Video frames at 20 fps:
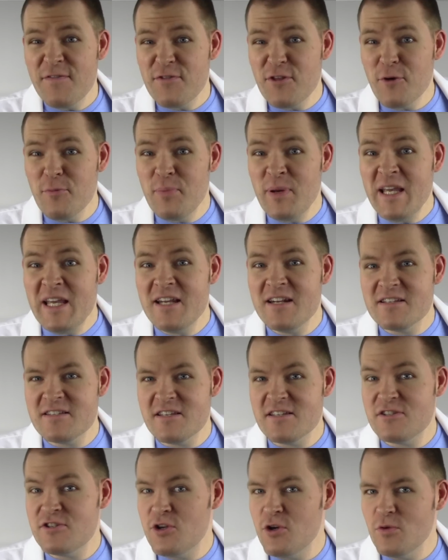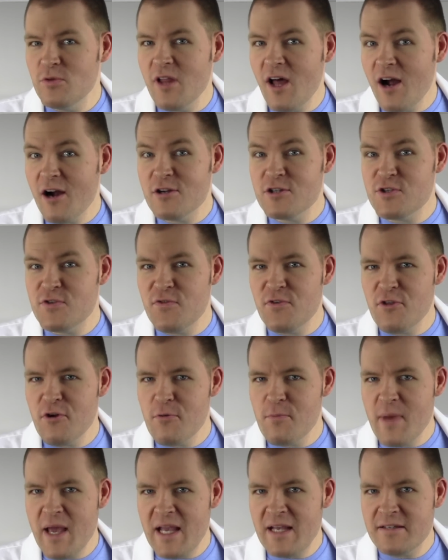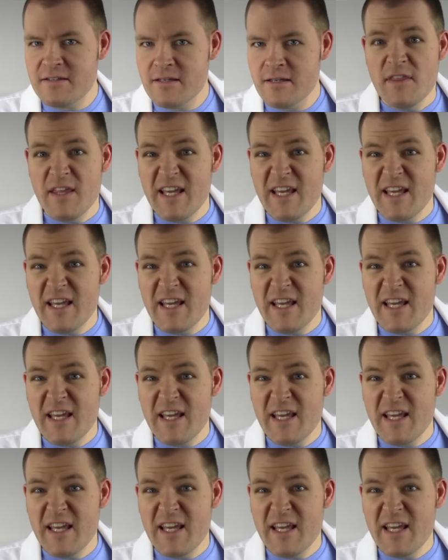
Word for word: If their penis is too large for their mate,